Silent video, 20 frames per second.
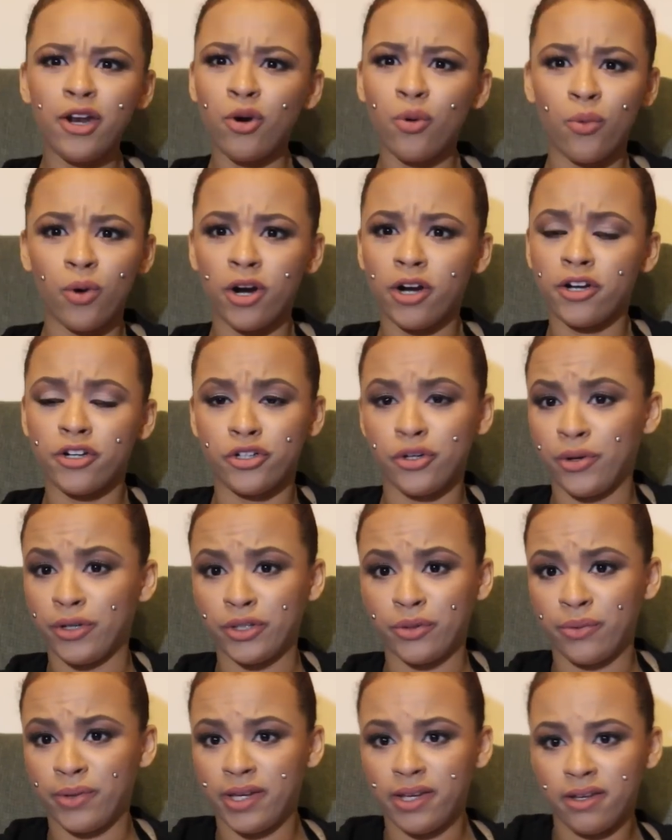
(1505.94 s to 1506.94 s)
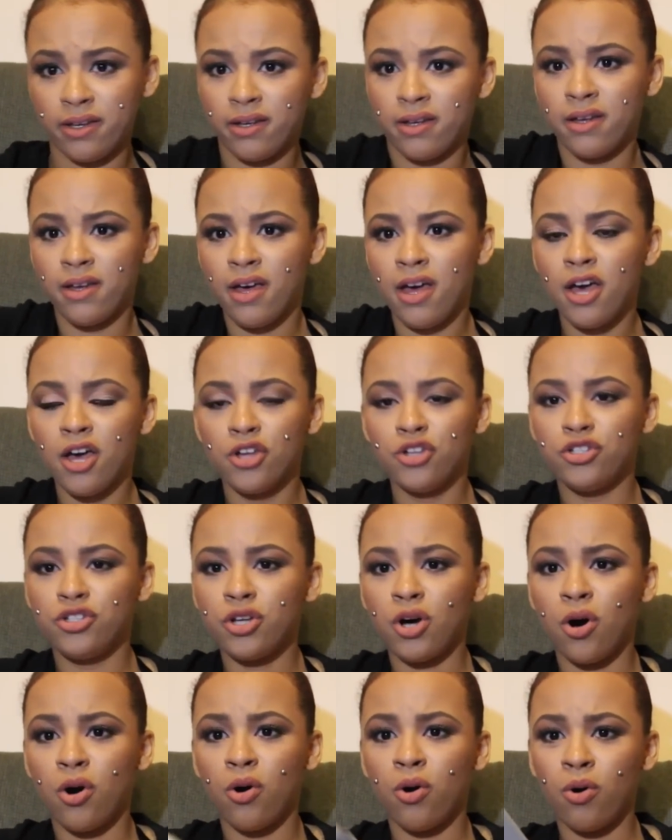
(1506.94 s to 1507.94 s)
don't work during the week.
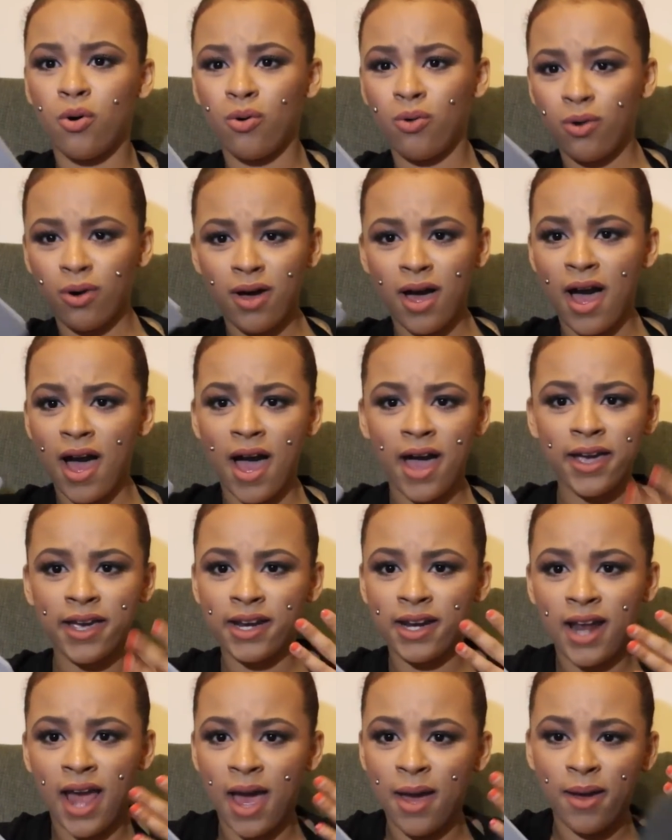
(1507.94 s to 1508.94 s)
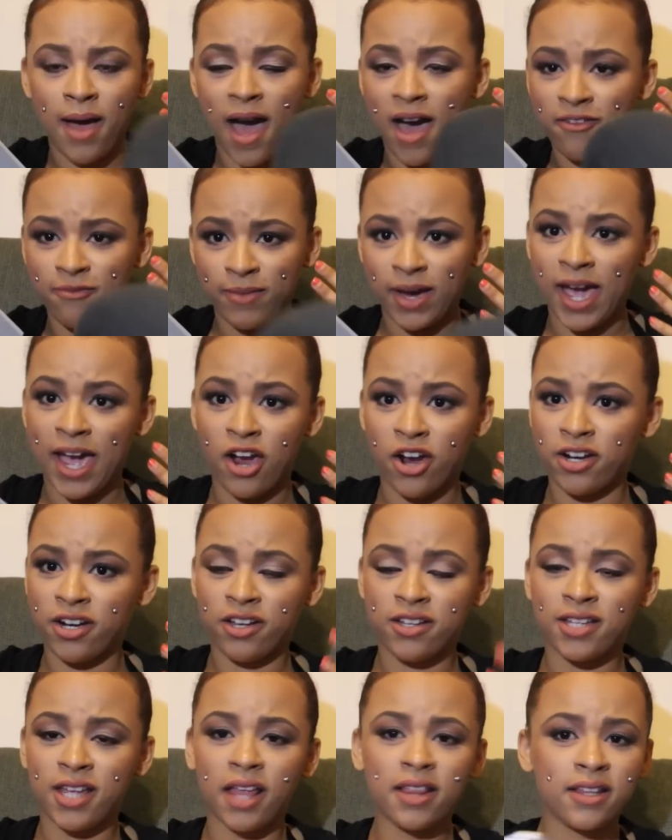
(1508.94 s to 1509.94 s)
So I can have my hair and
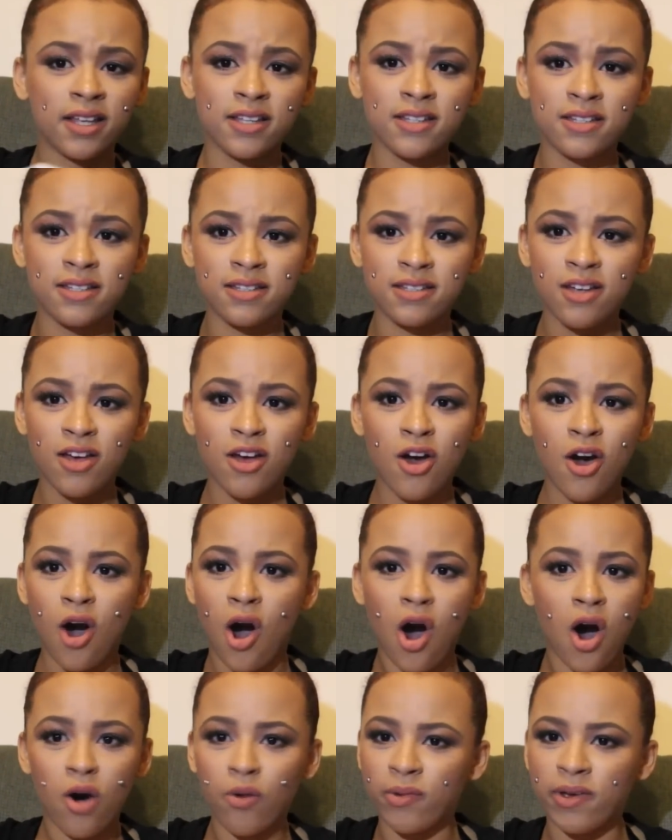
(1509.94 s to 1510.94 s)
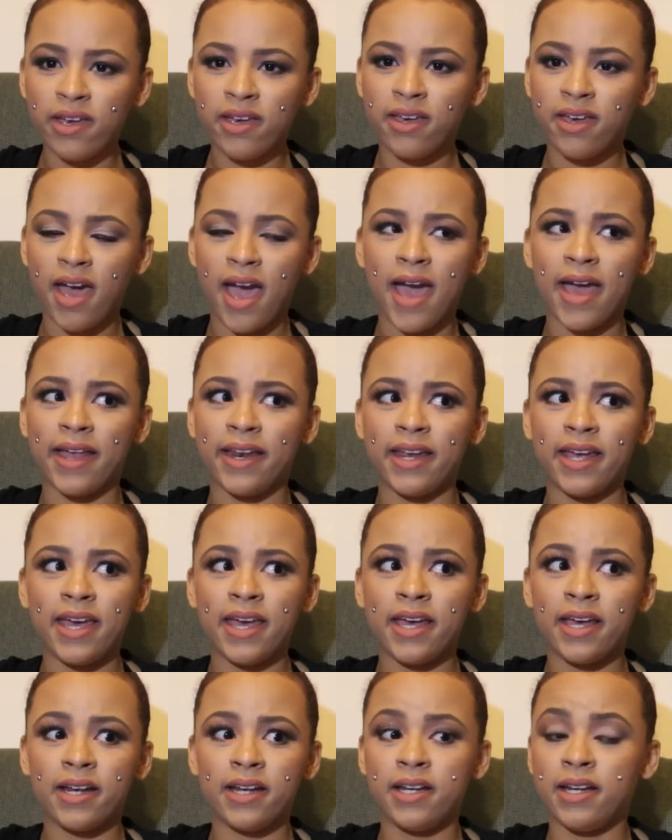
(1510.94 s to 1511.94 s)
nails like this all week and
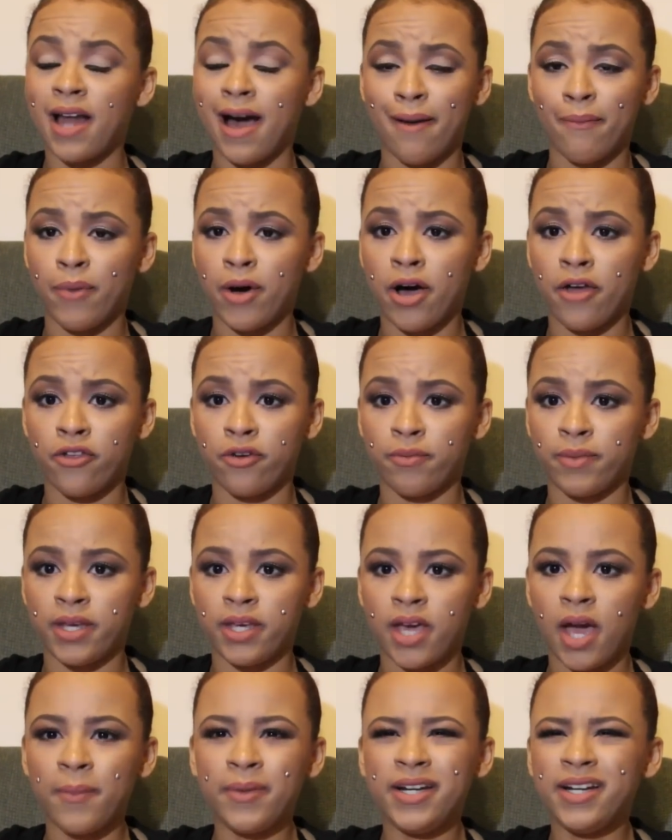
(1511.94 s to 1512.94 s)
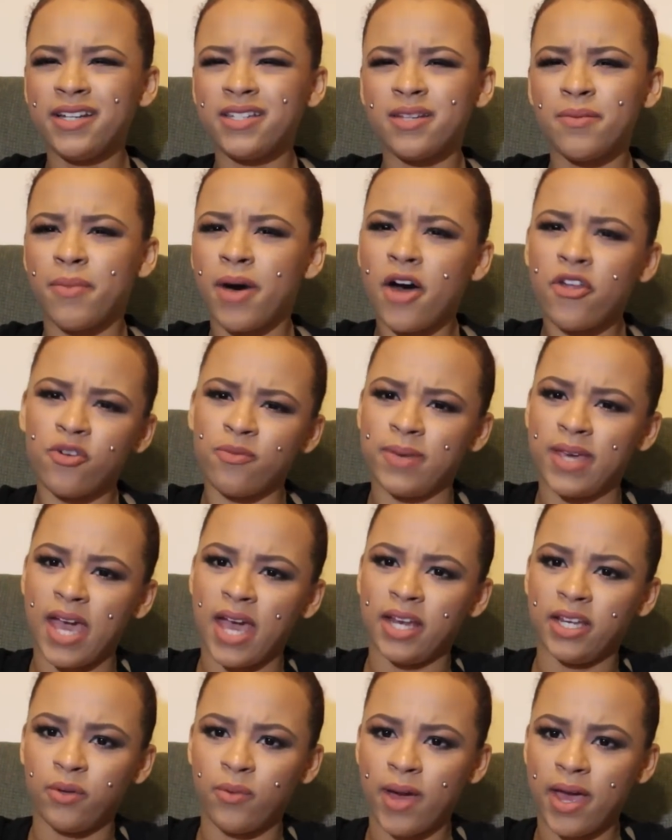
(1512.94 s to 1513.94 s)
it not bother me. I mean, it doesn't bother me
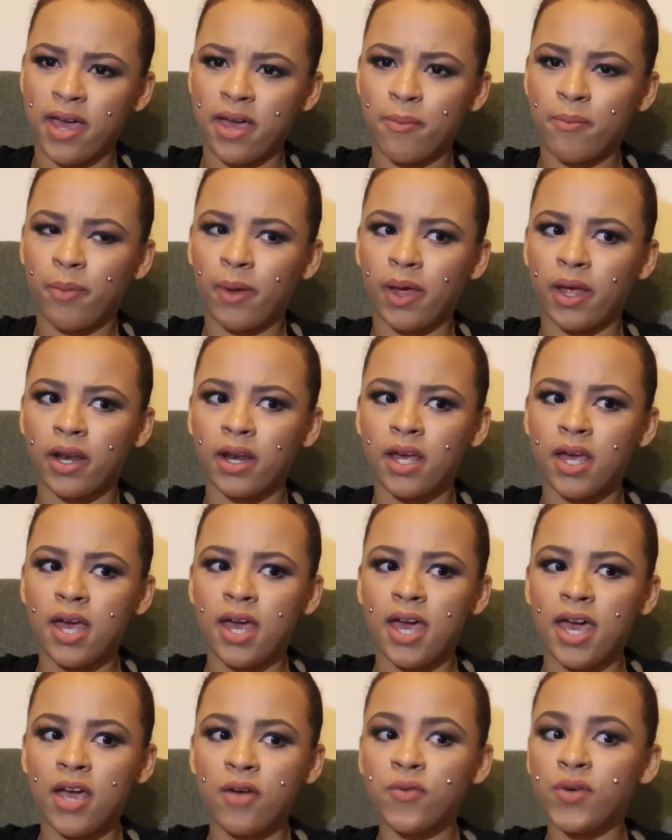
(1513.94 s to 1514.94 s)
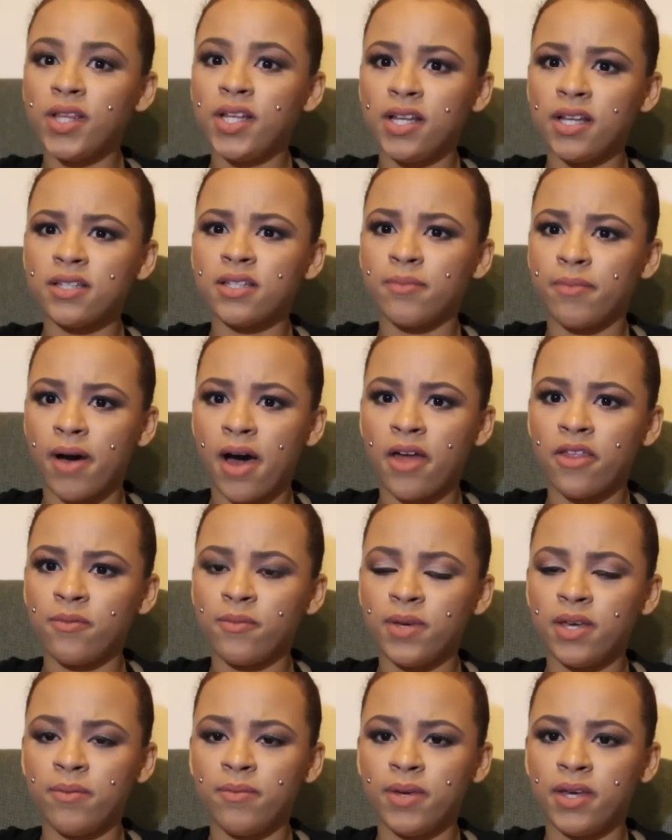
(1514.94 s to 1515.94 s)
anyway, but it really doesn't bother
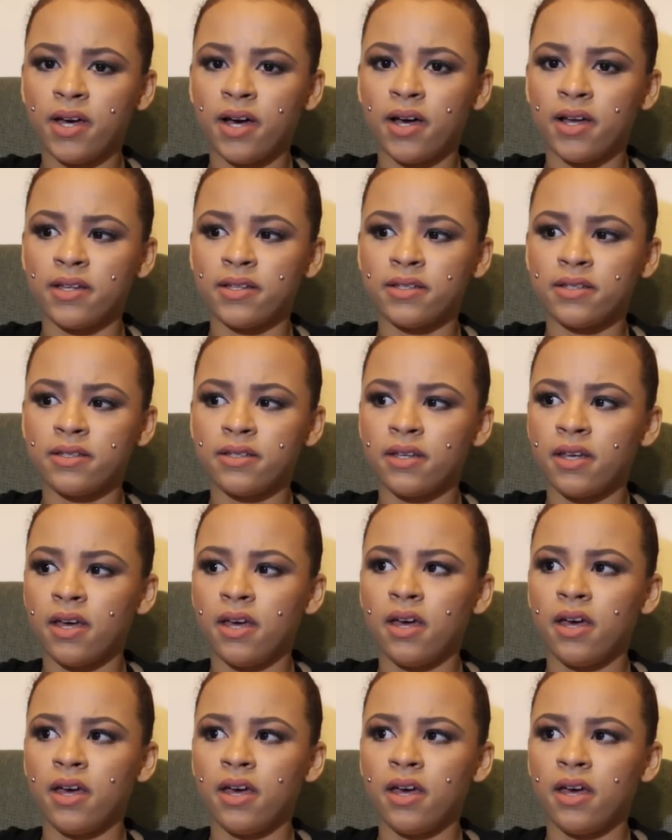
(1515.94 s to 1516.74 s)
me because